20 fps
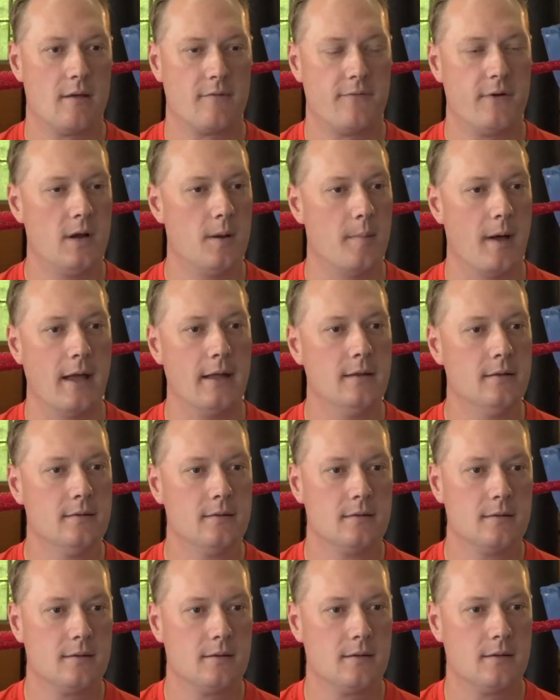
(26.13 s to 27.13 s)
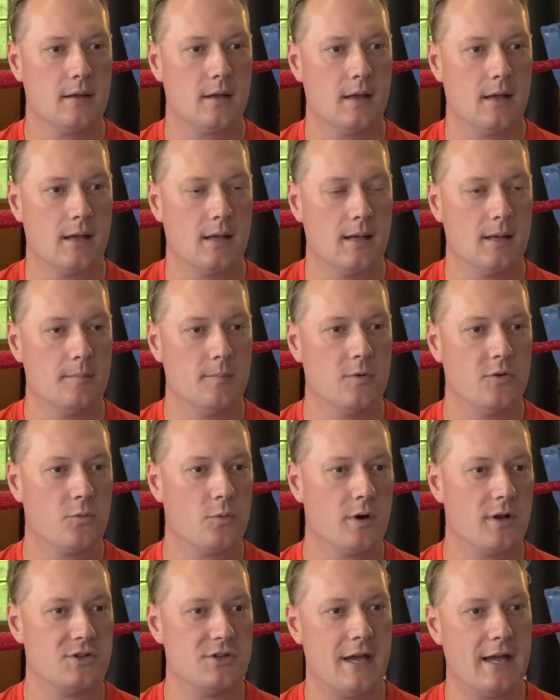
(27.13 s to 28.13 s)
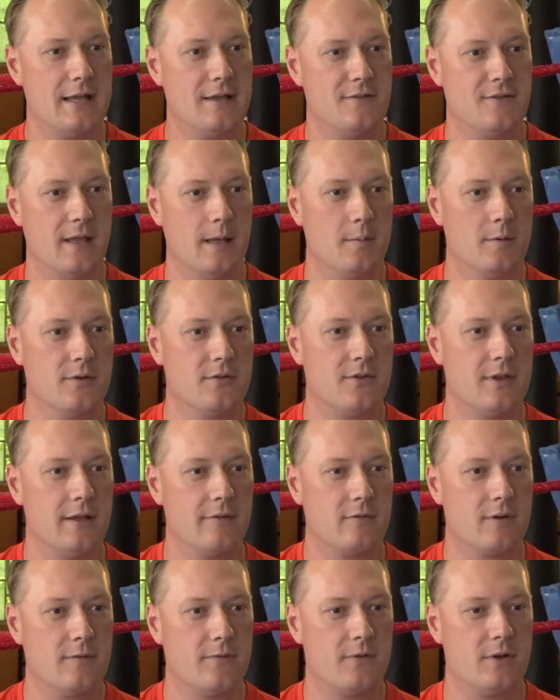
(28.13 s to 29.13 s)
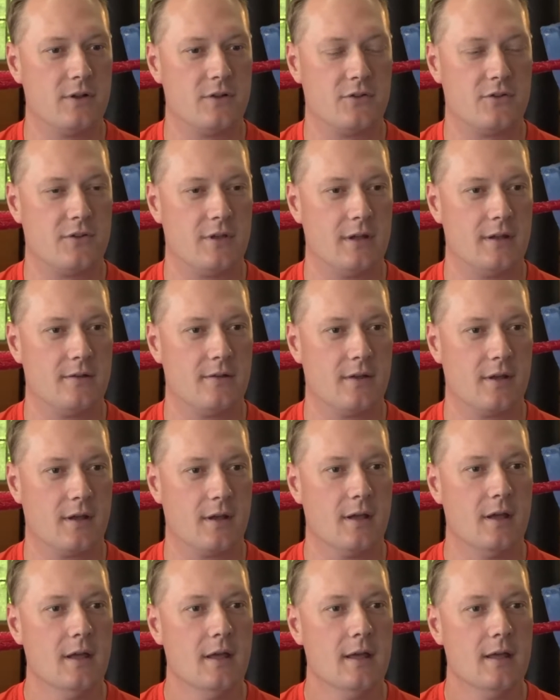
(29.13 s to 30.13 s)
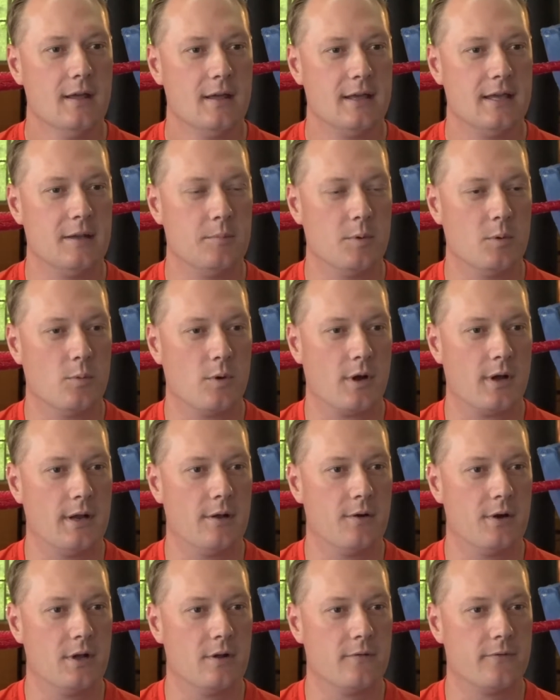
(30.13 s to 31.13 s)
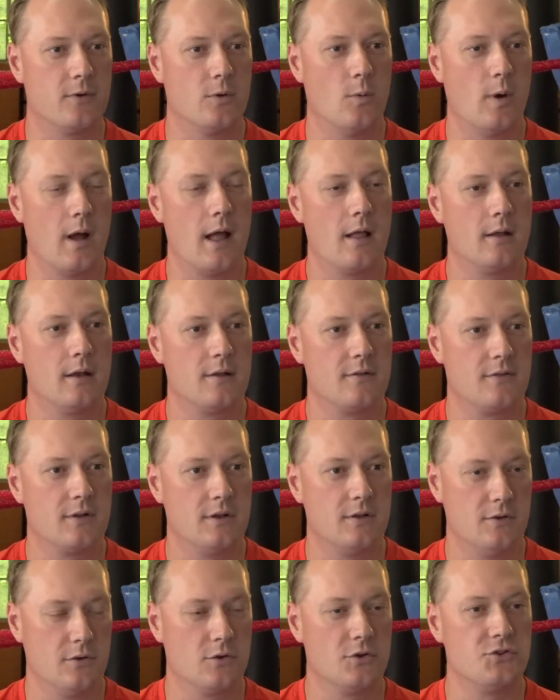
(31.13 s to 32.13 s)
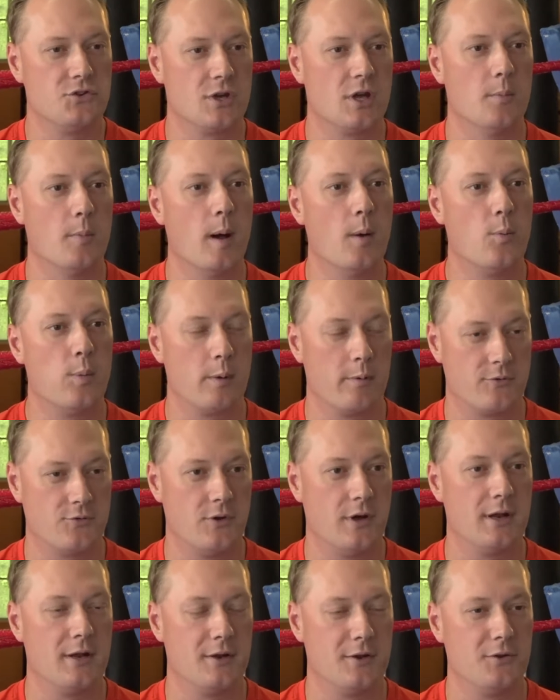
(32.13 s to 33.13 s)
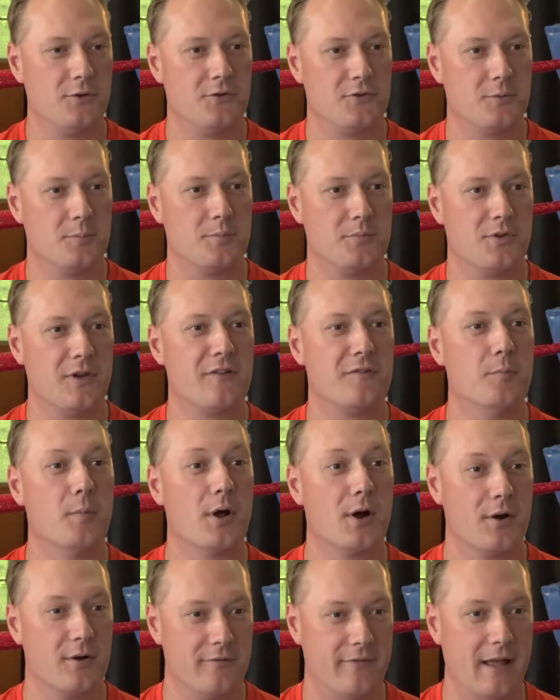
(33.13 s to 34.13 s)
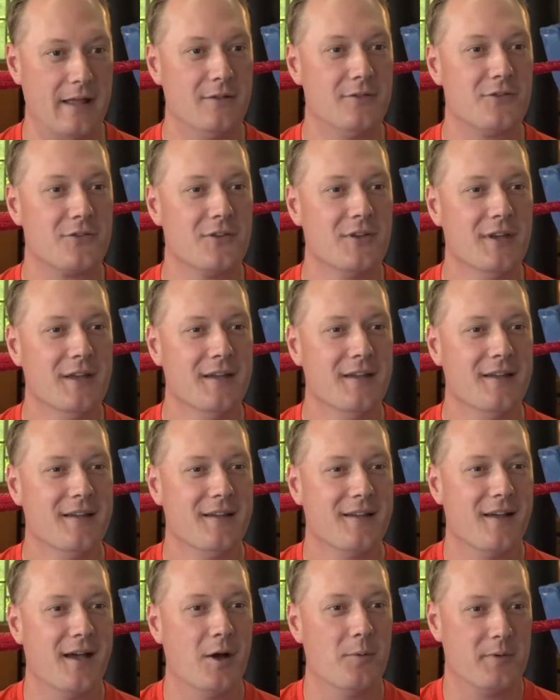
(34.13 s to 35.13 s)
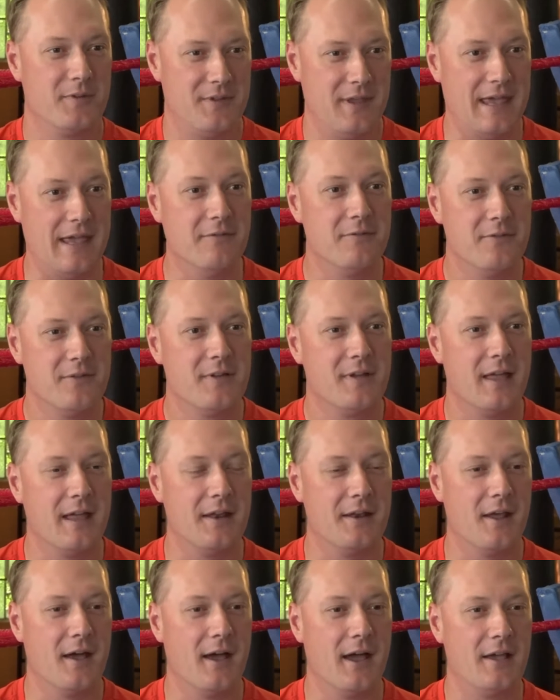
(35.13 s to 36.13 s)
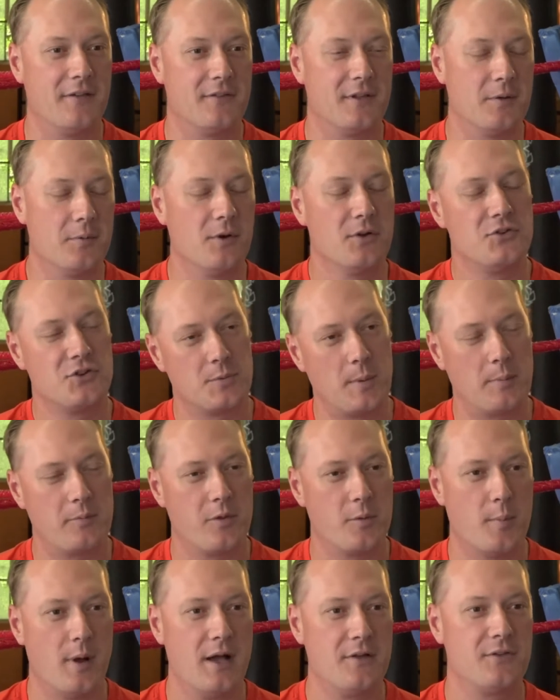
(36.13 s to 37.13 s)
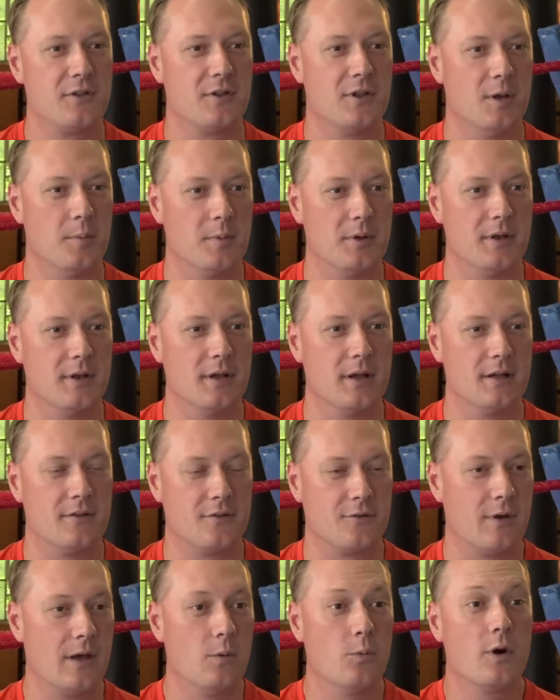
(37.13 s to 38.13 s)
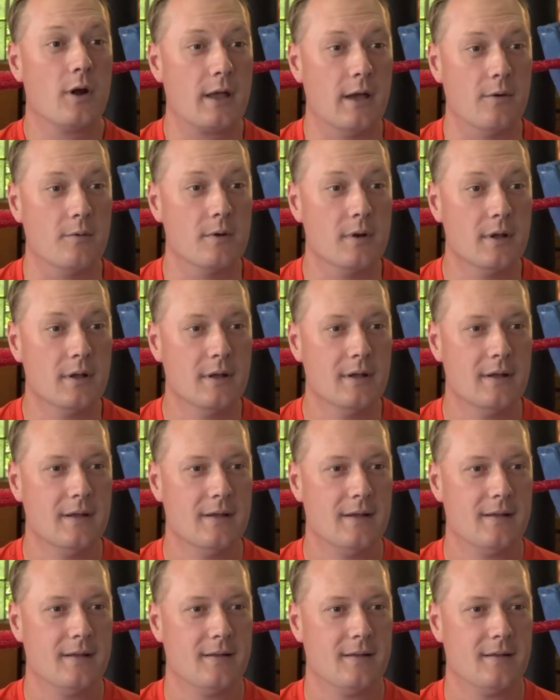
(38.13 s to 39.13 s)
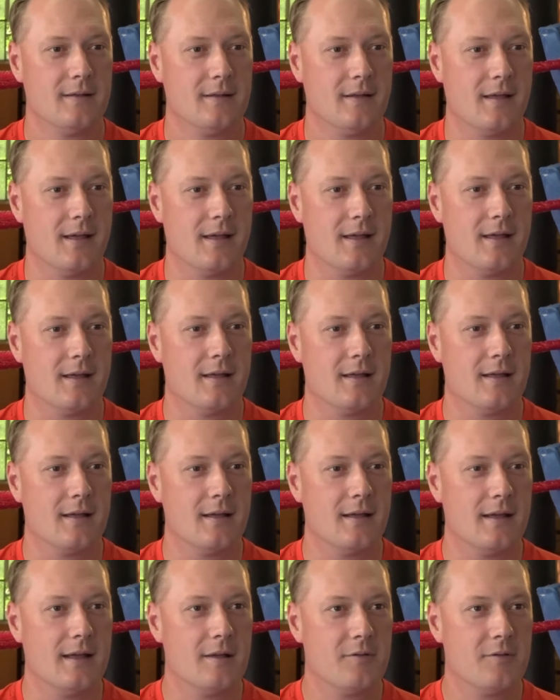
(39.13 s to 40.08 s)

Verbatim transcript: a friend of mine um, who's one of Jackie's neighbors, Dave Griffin, he just said uh, he had been working out here for a while, and he said, you know, it should come up." We were training to do some Tough Mudder events okay. Uh, with Dave, and uh, he said, well, you should come up to the boxing club, and uh, it's a great workout. How long ago was this? Uh, it